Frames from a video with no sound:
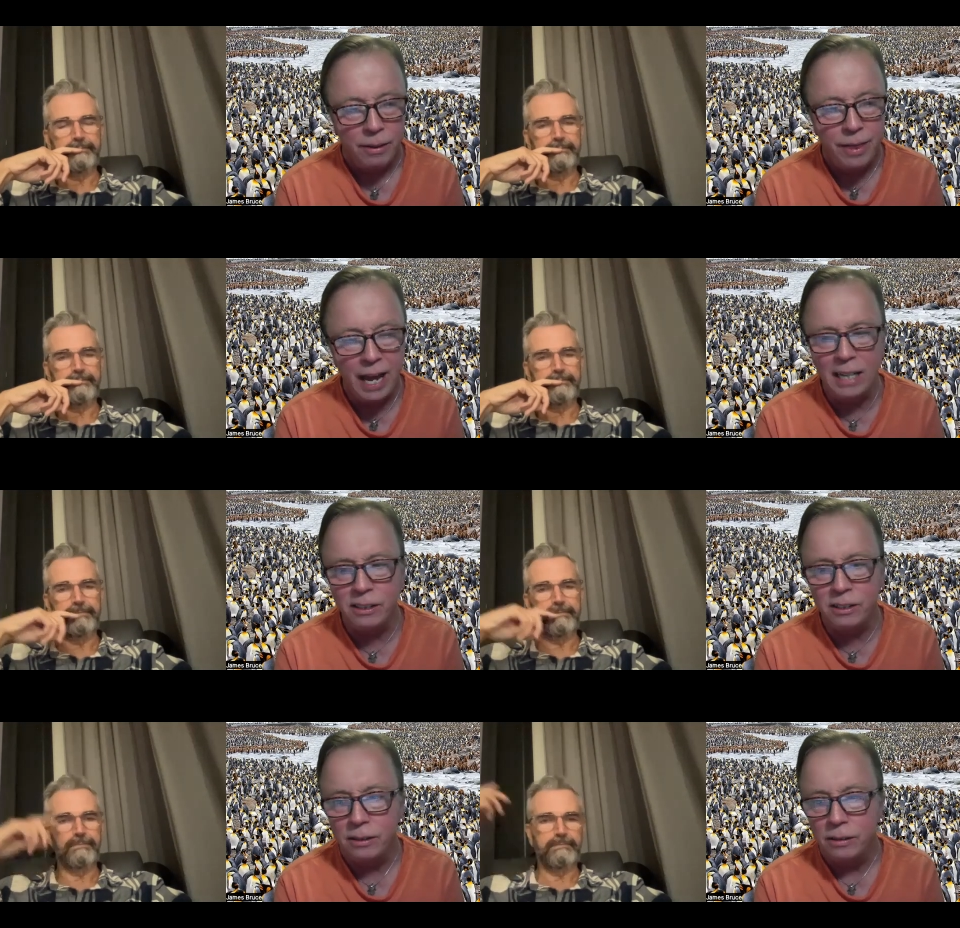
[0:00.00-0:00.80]

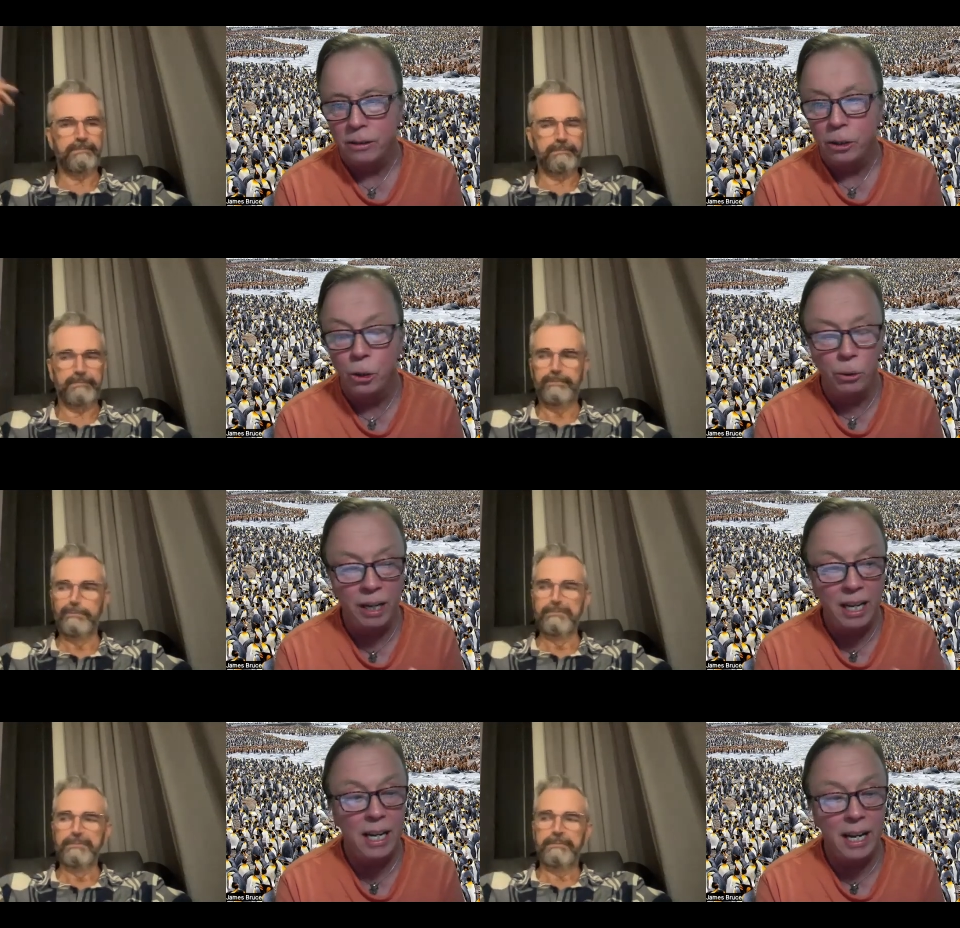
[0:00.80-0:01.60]
Speaker 1: that's who
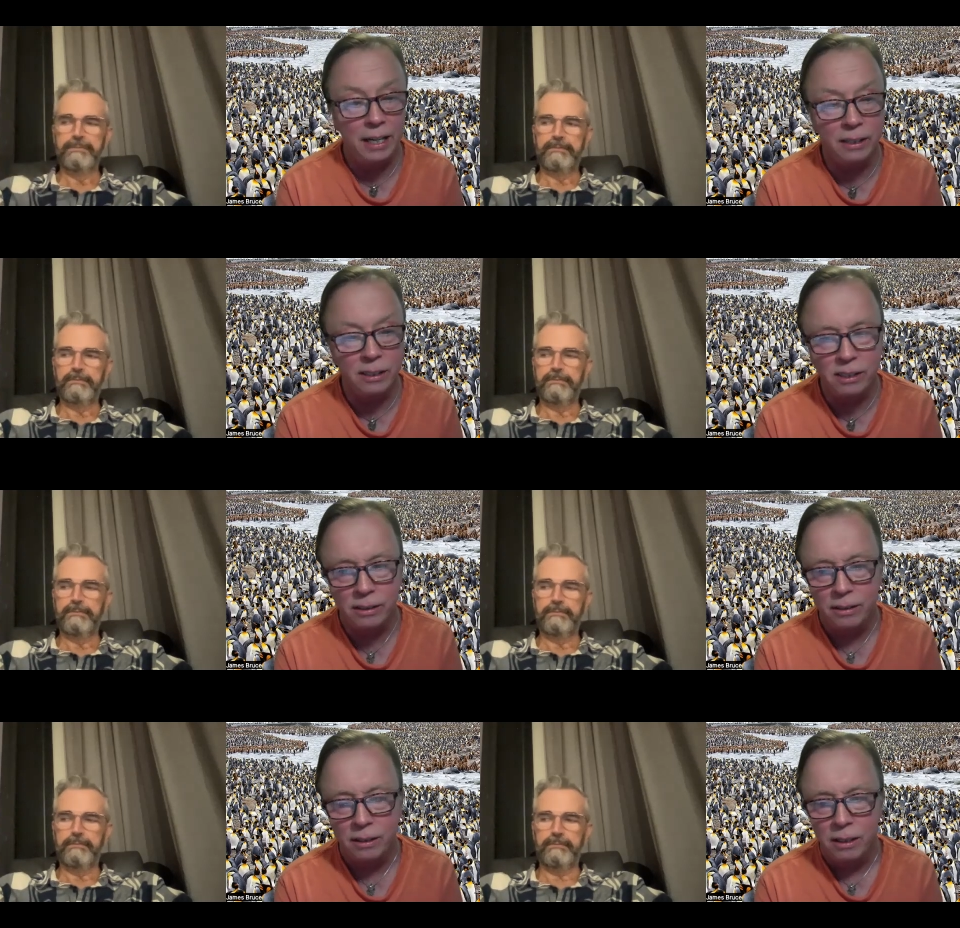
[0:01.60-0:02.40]
he
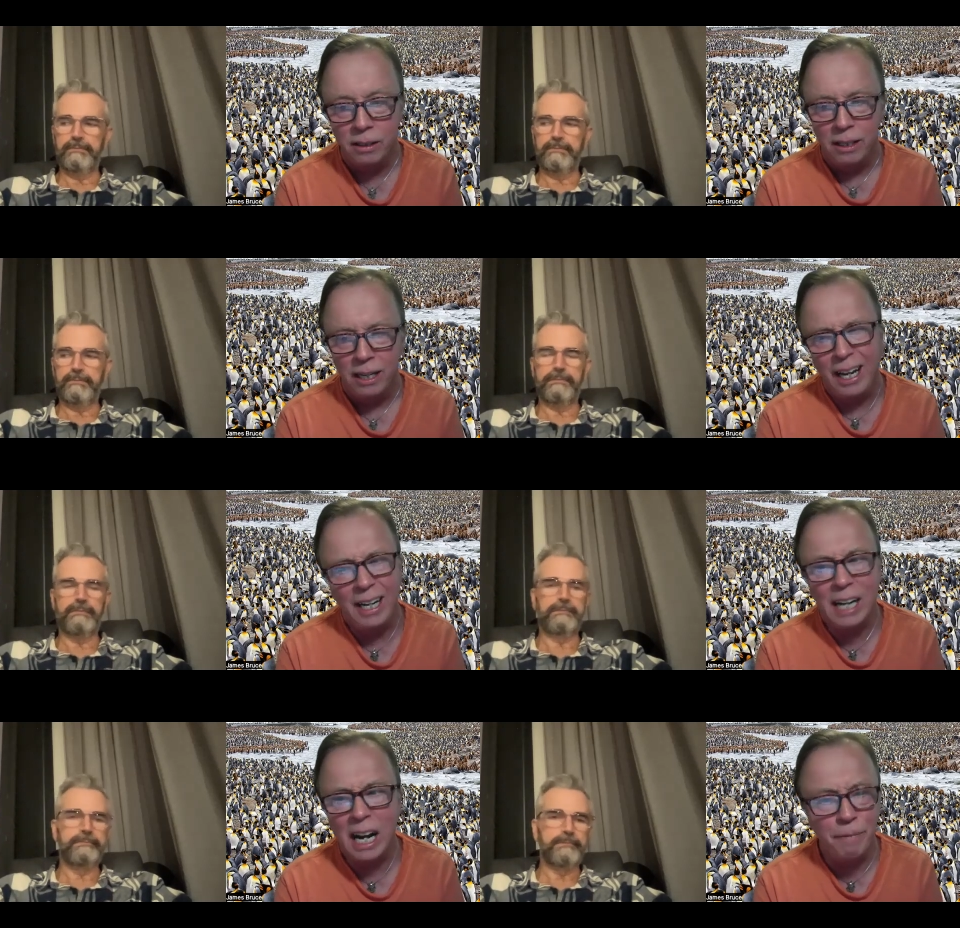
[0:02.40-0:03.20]
is
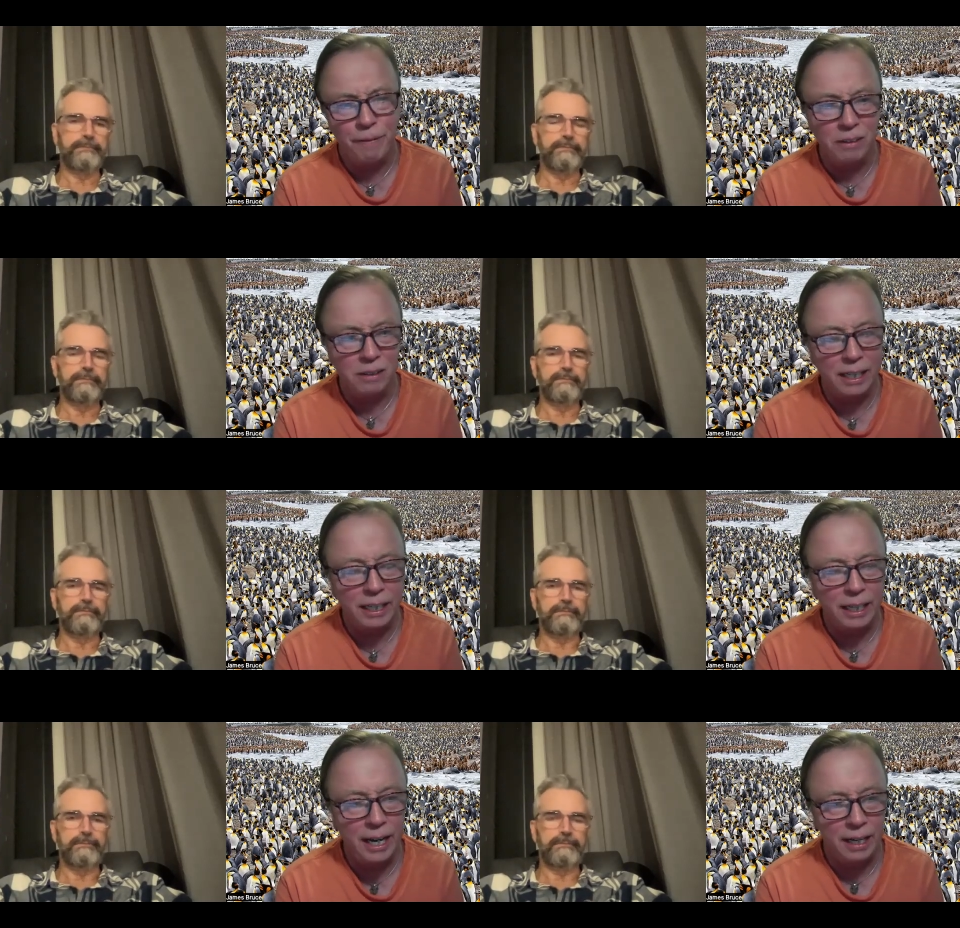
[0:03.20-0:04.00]
and it kind of feels
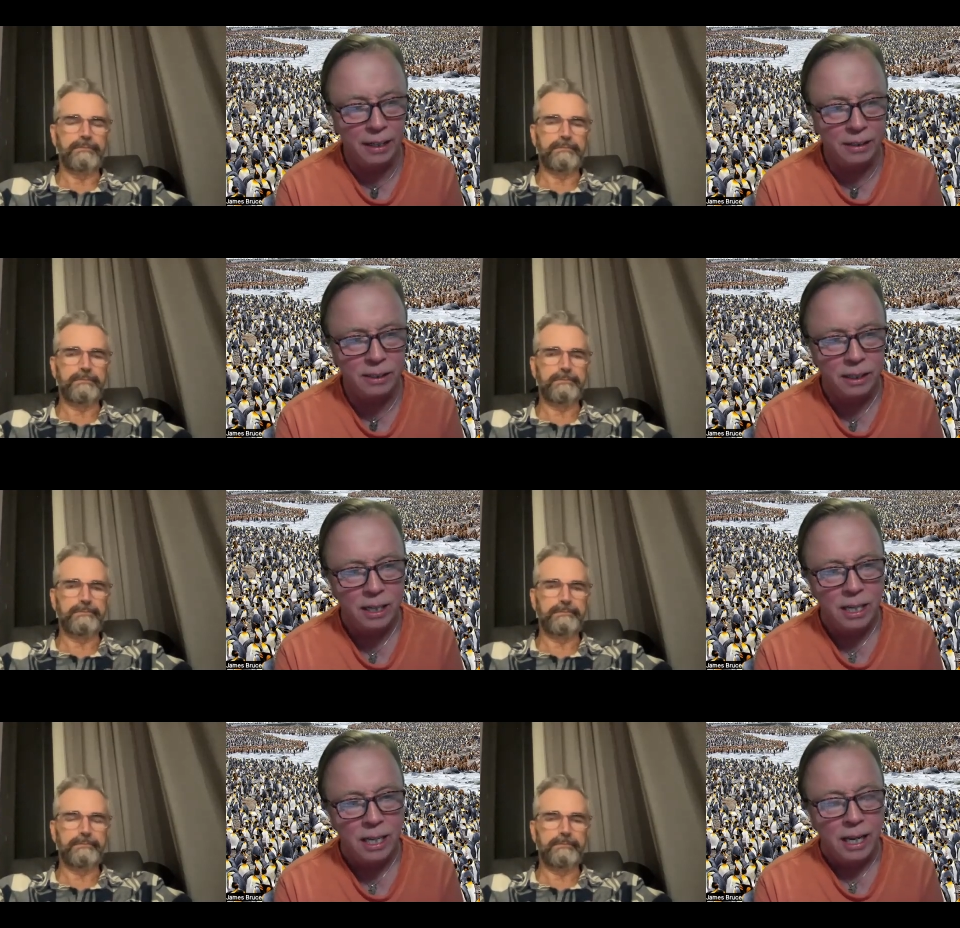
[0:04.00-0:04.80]
like it is
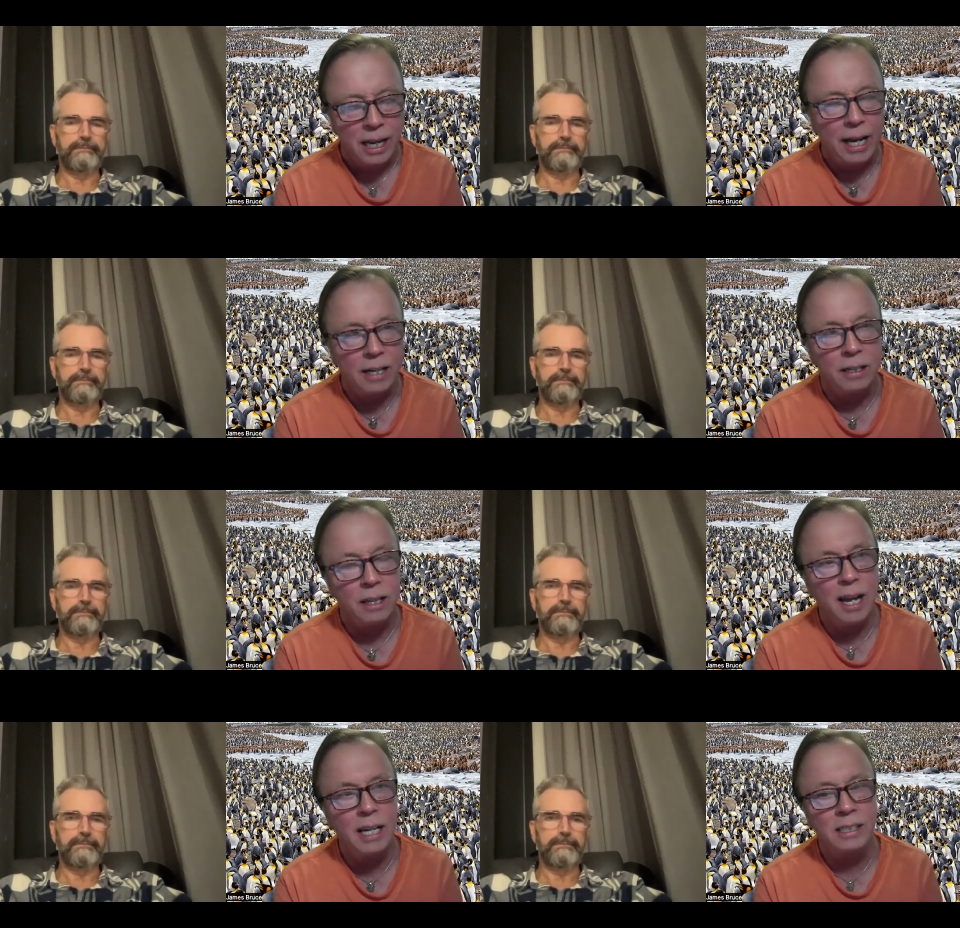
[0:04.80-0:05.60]
and a
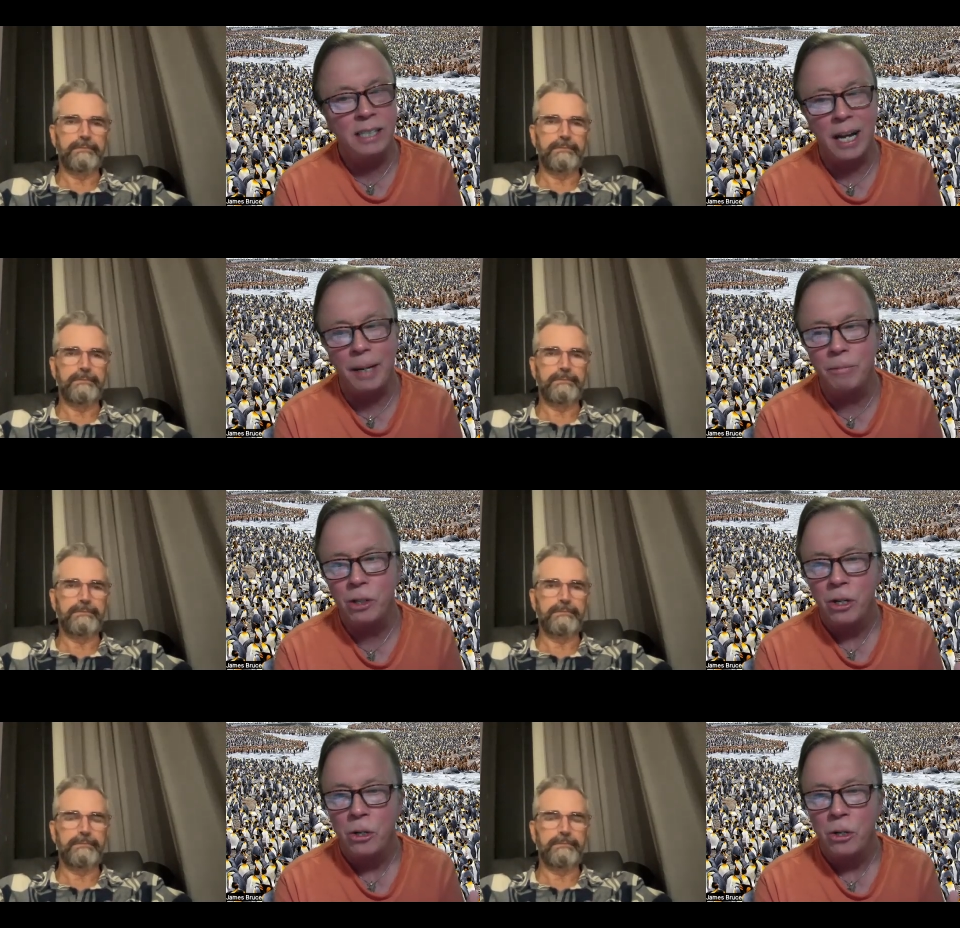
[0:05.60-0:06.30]
lot of times